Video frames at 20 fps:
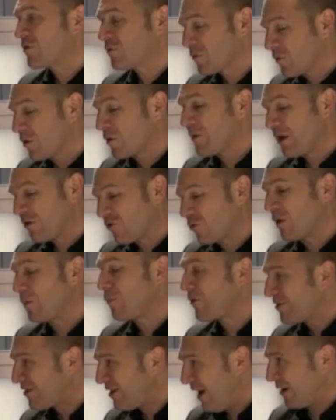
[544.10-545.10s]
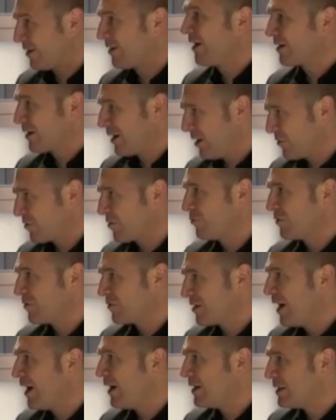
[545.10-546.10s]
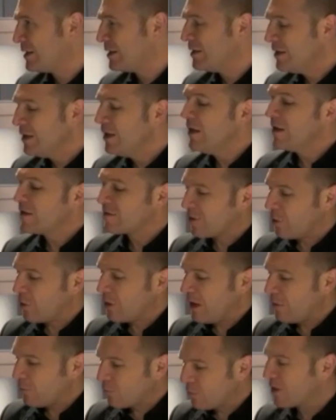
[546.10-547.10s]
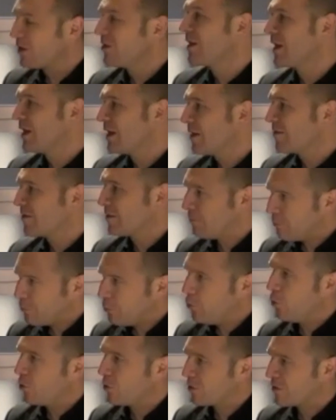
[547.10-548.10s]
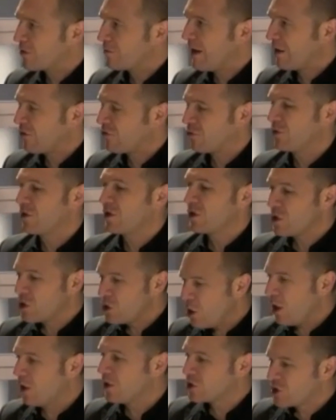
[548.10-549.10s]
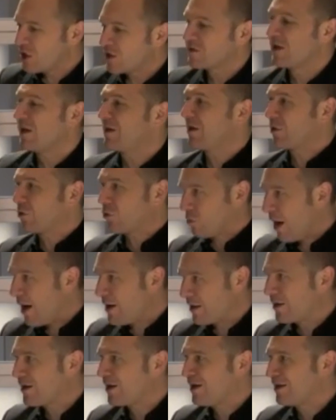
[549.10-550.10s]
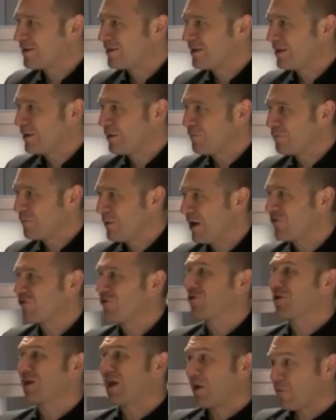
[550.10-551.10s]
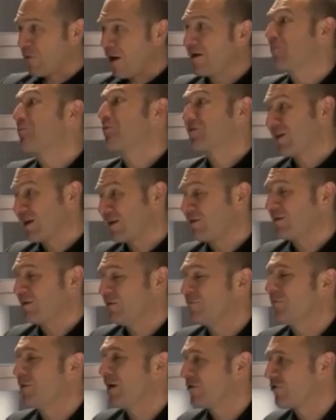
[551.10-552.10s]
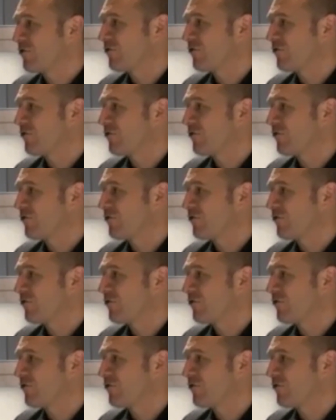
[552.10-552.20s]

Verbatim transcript: we've got to make sure we protect our customers' data. So it really is important to make sure you're not just getting great at connecting the information, you have got to get great at protecting the information